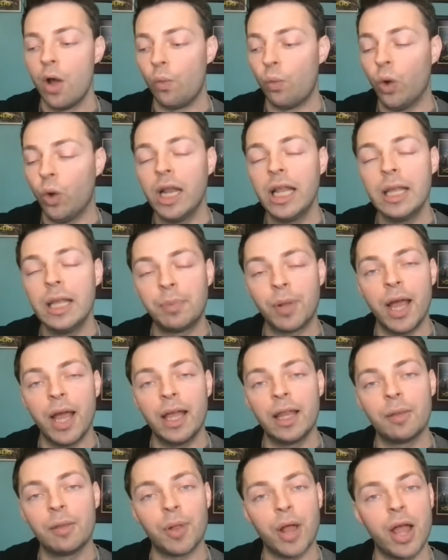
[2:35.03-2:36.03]
would he play
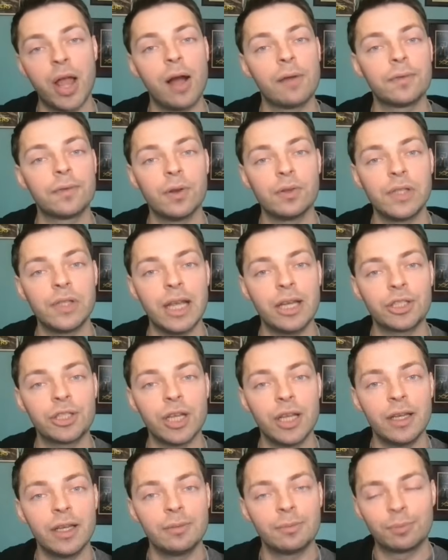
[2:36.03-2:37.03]
in the playoff
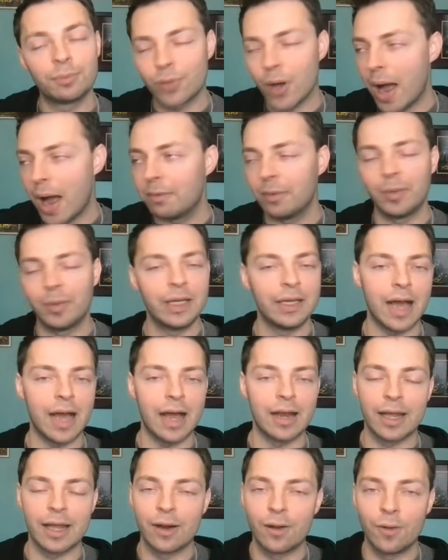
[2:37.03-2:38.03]
rotation? Probably
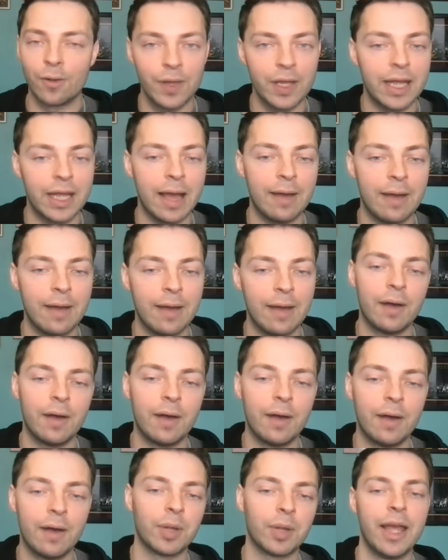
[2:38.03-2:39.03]
not. I don't think Kevin Love is
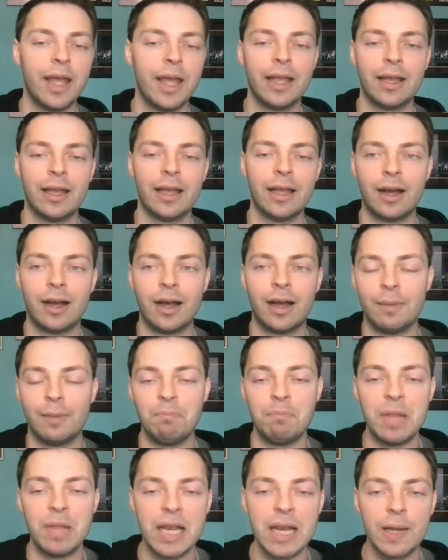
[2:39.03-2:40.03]
playing a
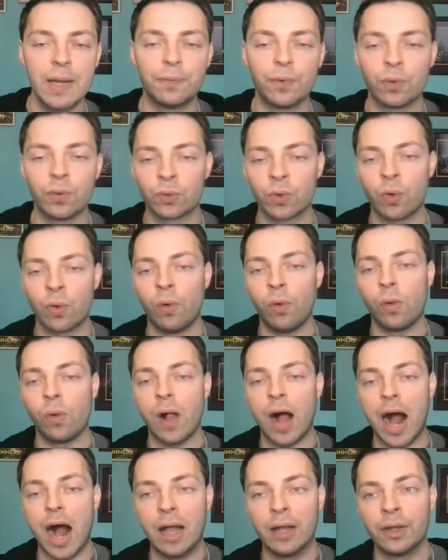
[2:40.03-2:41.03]
meaningful
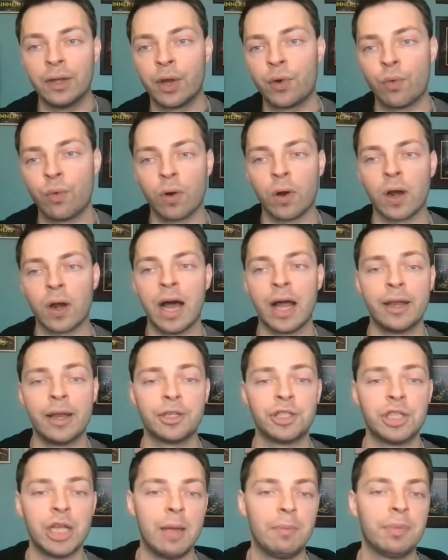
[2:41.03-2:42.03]
role on the court on a
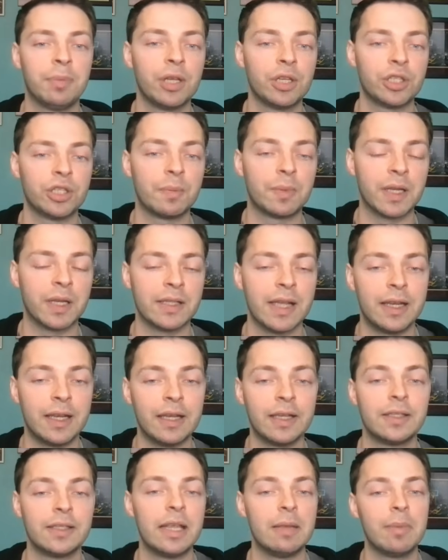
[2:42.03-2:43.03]
championship
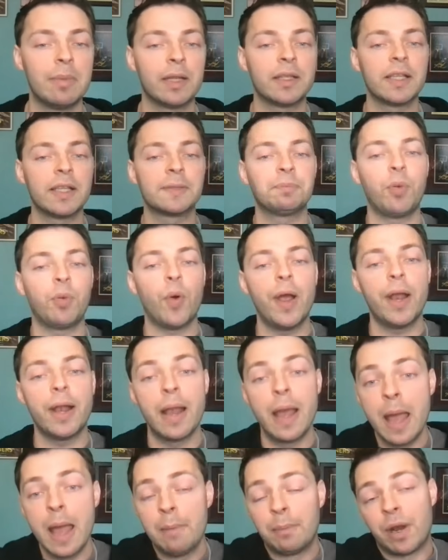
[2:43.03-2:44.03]
contending team at this point.
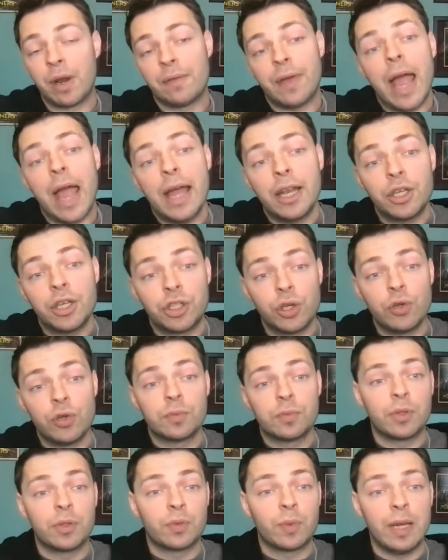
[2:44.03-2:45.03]
But if I had to choose
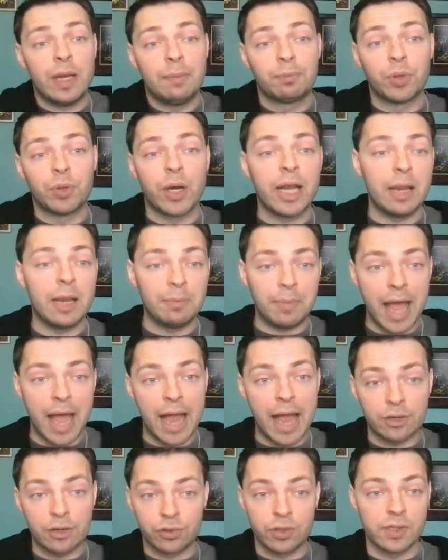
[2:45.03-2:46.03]
between bringing
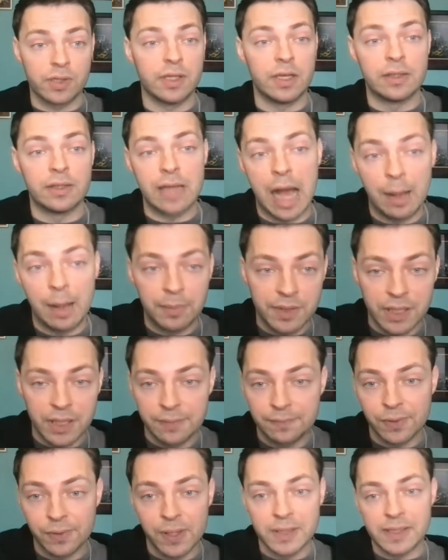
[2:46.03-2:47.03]
back Tristan Thompson,
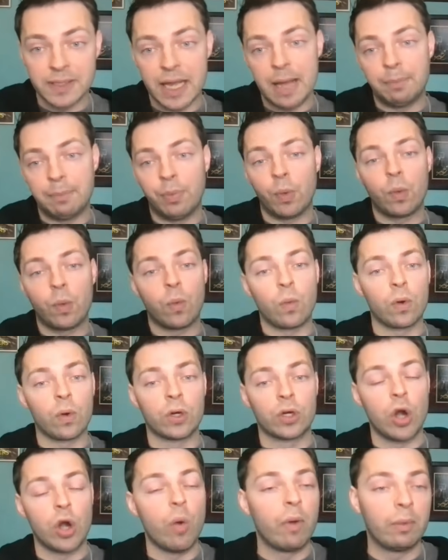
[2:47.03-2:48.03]
for example, or
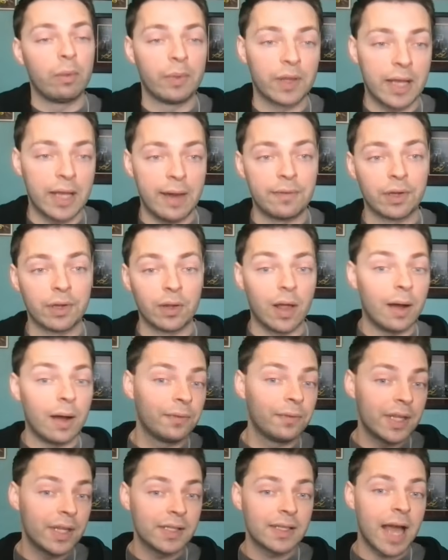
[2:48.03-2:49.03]
going with Kevin
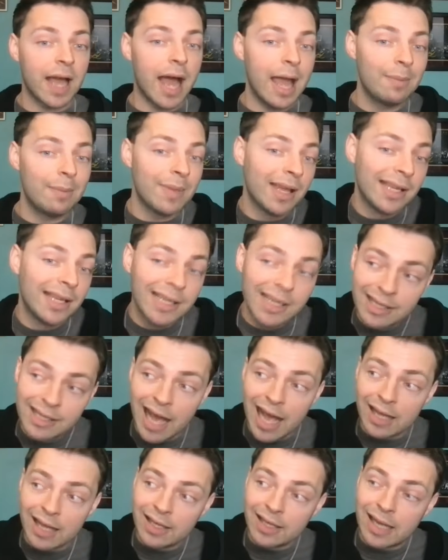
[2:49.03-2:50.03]
Love this time,
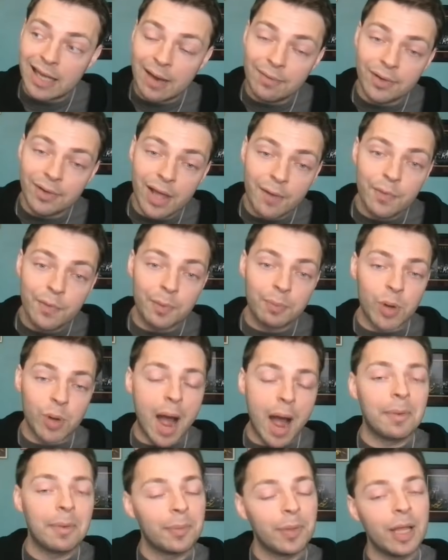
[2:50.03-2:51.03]
I think Kevin Love would
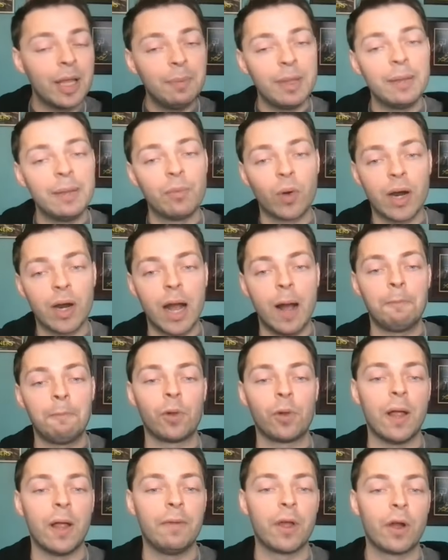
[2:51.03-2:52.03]
probably be more
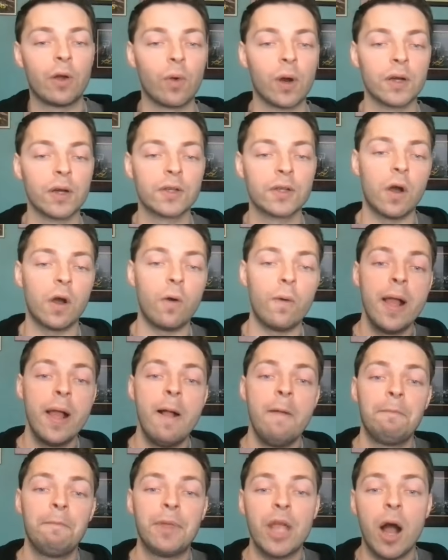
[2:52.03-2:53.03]
helpful on the court. So
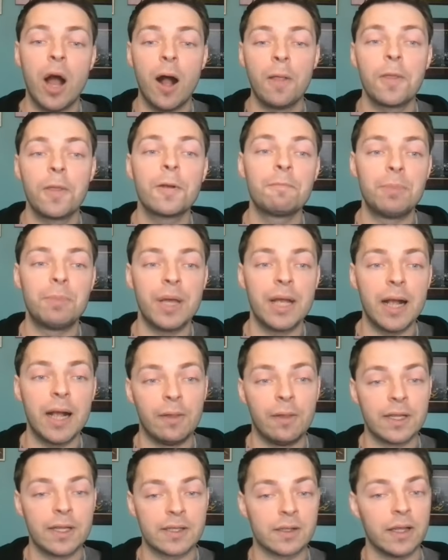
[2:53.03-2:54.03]
the other big on
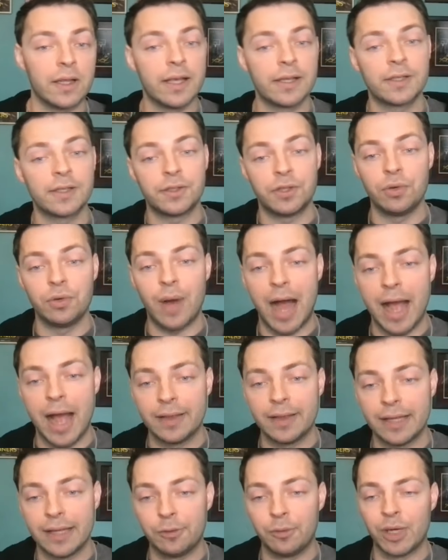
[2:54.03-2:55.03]
this list who I
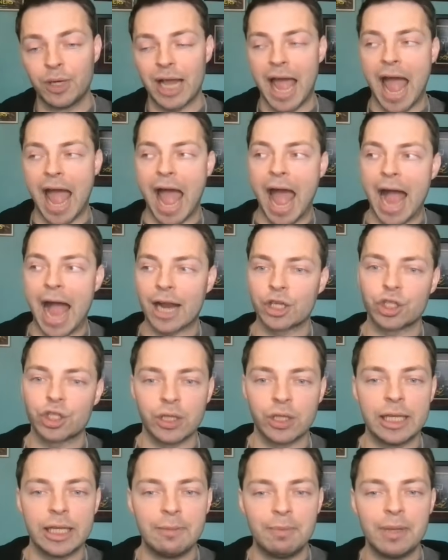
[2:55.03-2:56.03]
think would
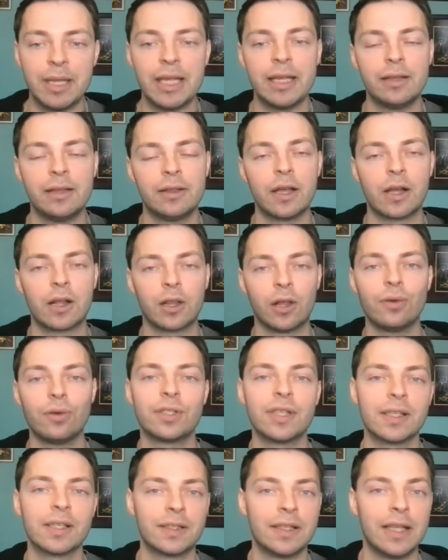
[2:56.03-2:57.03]
actually be the
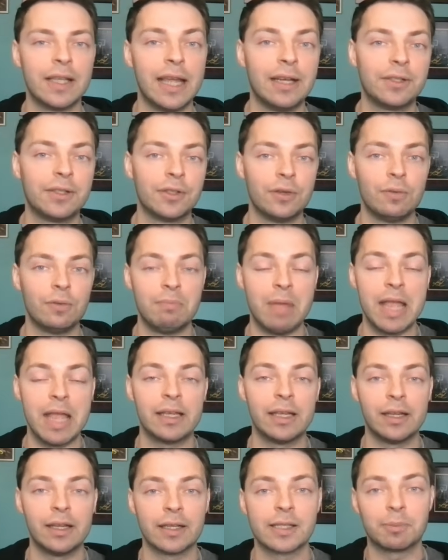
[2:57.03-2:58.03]
closest thing to
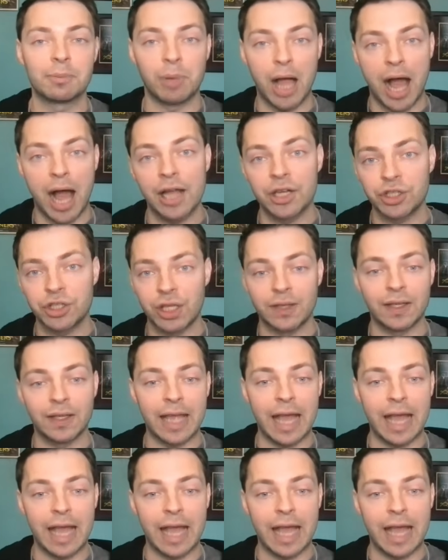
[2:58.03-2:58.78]
making a splash that the